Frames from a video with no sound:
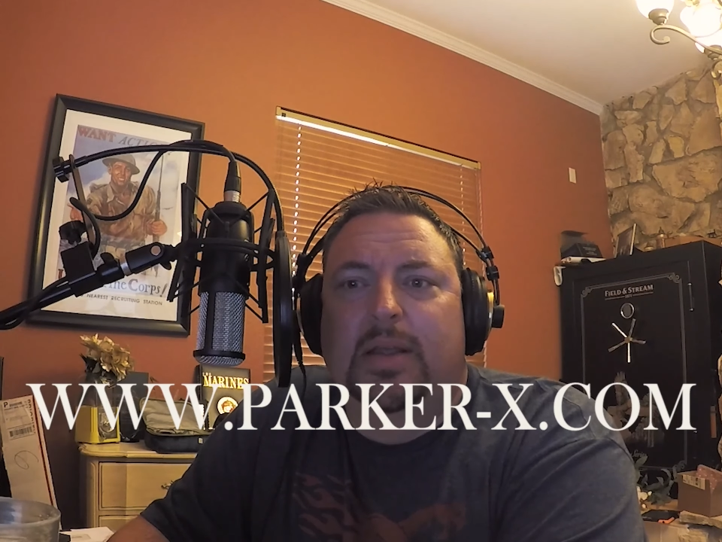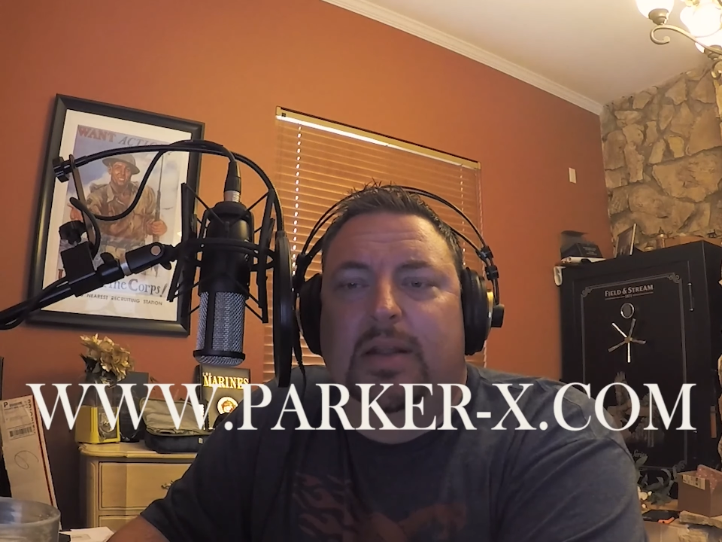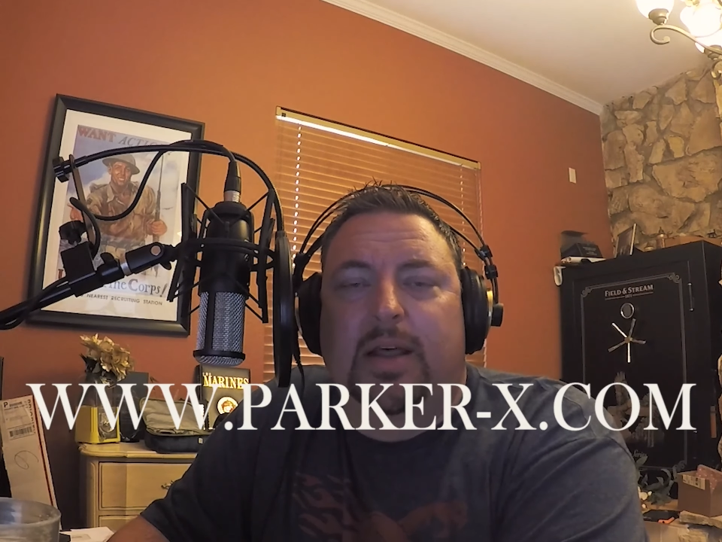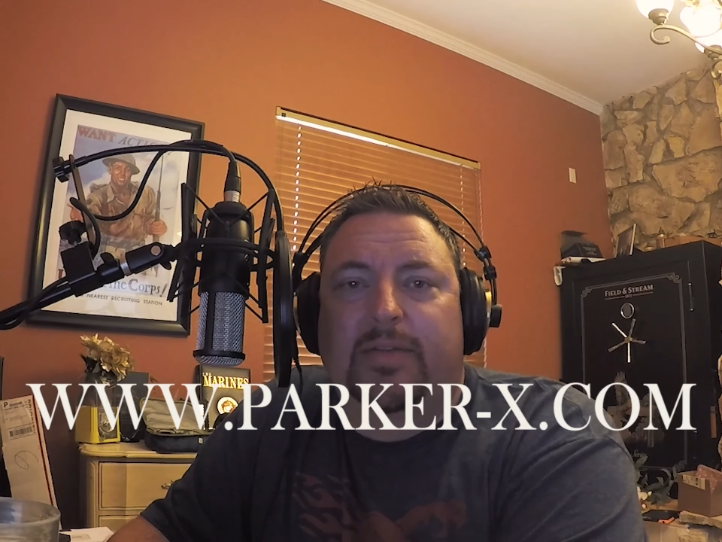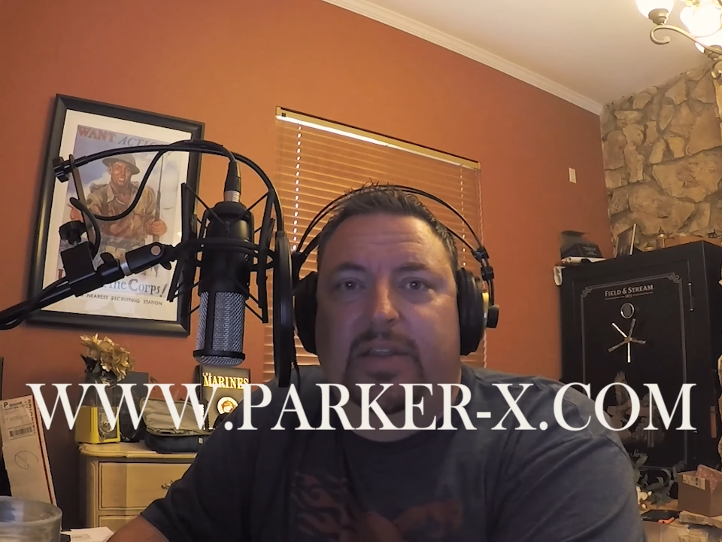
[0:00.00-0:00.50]

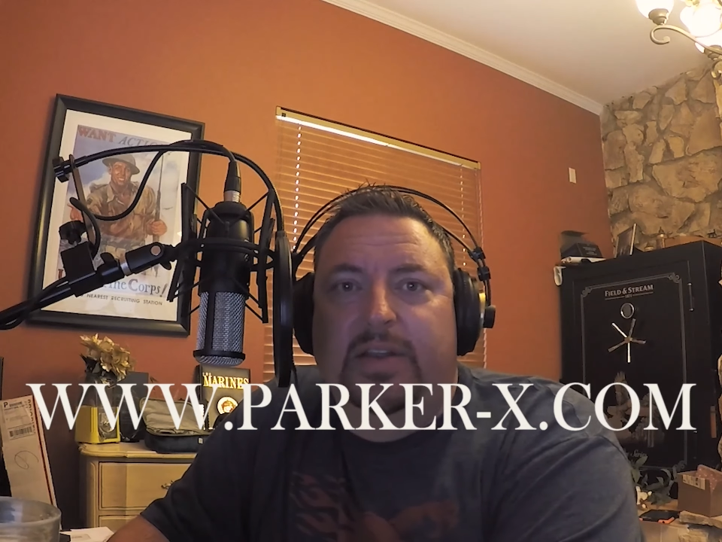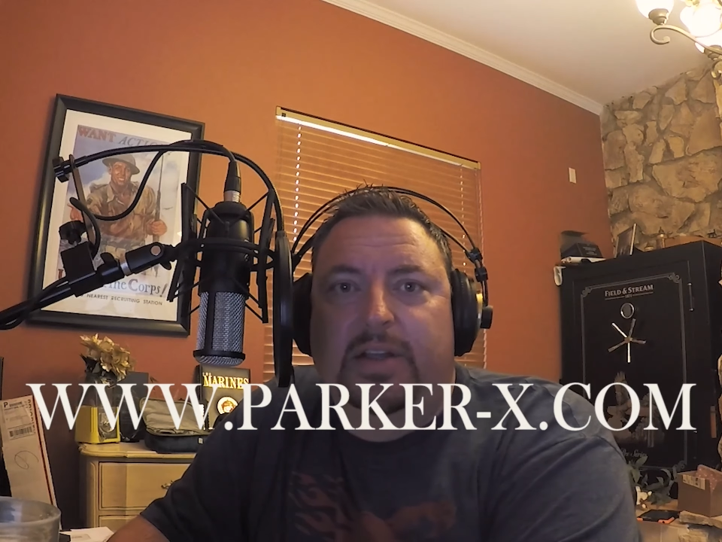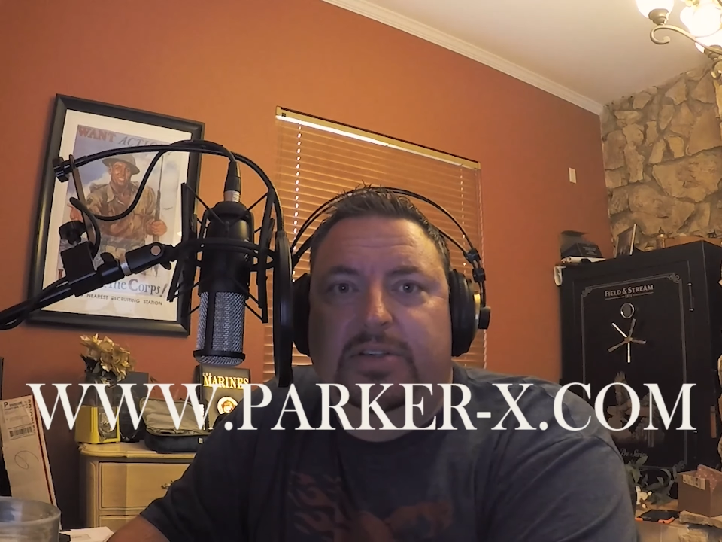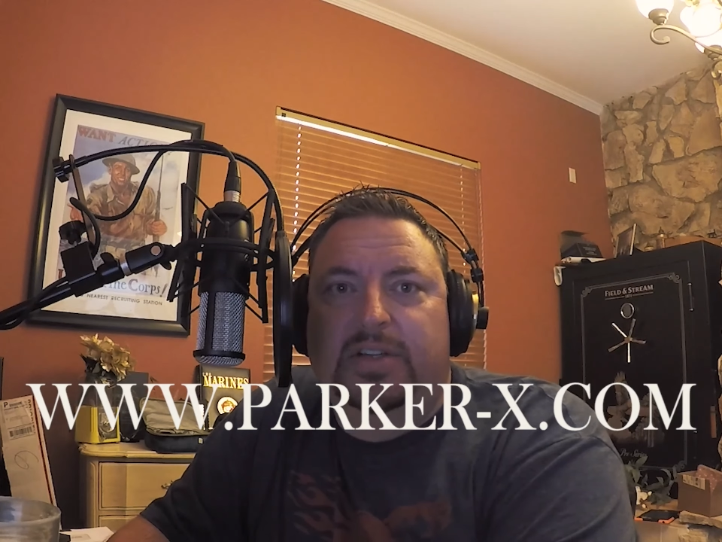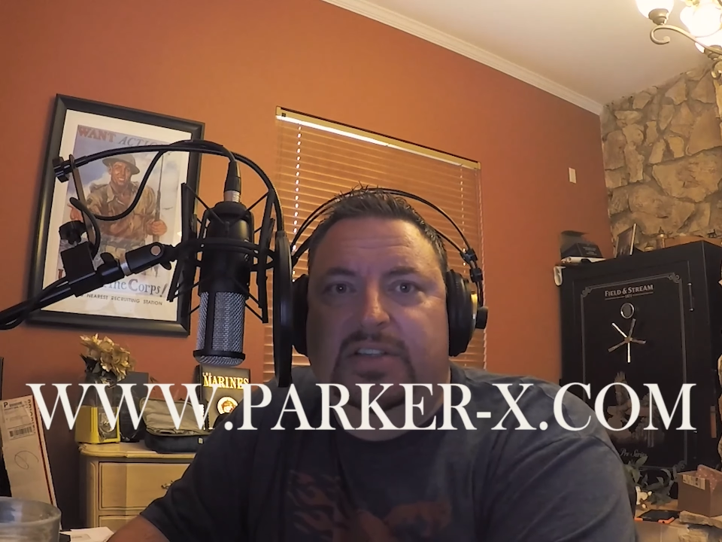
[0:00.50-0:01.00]
lot of other
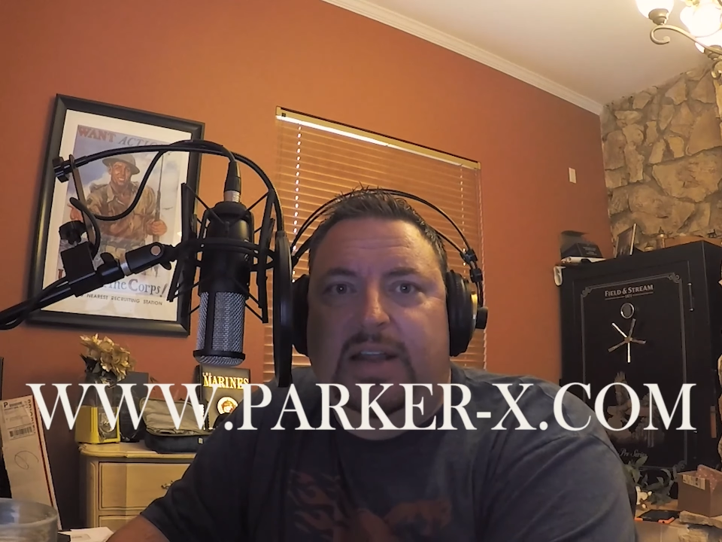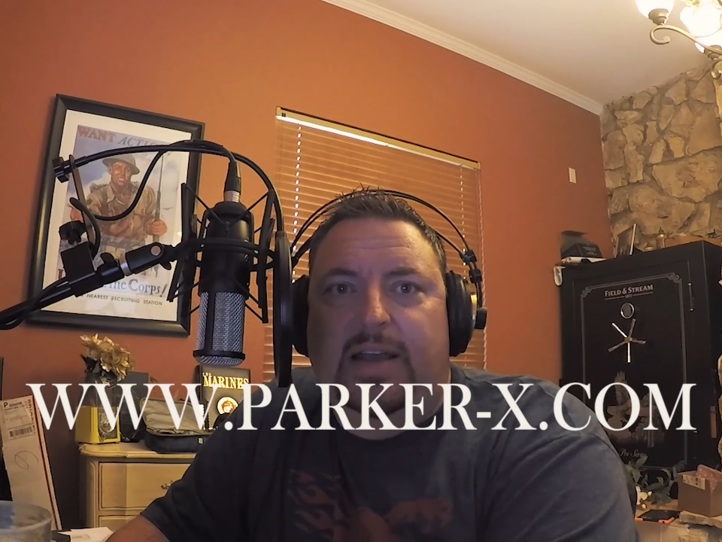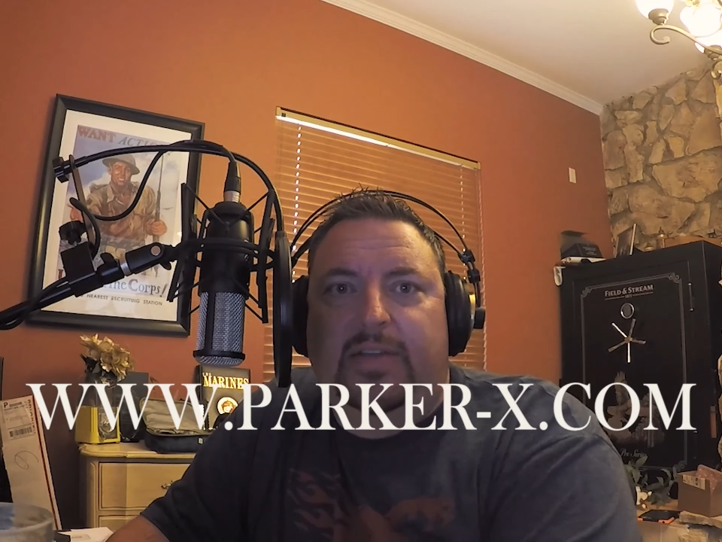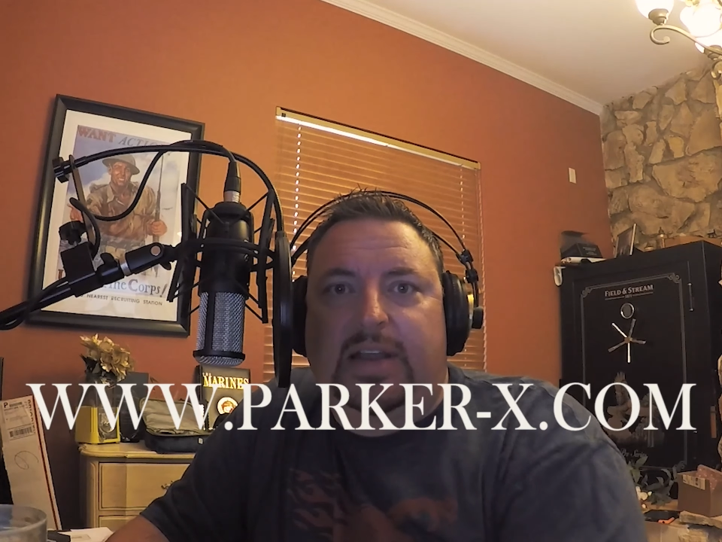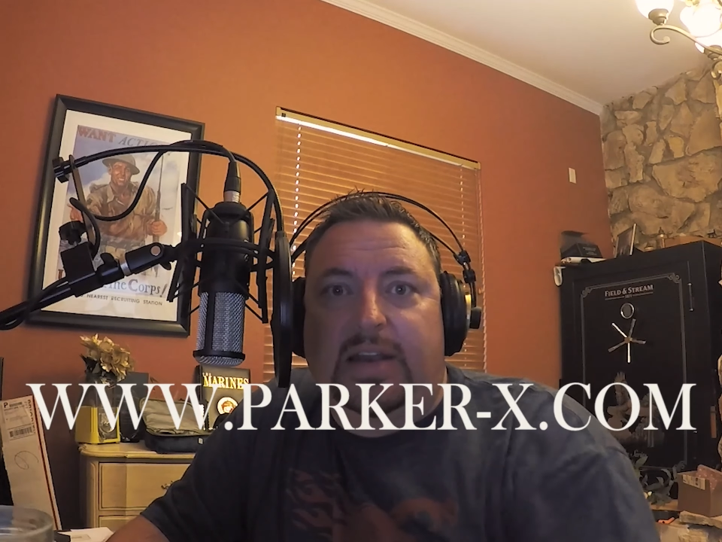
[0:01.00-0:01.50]
countries that have like a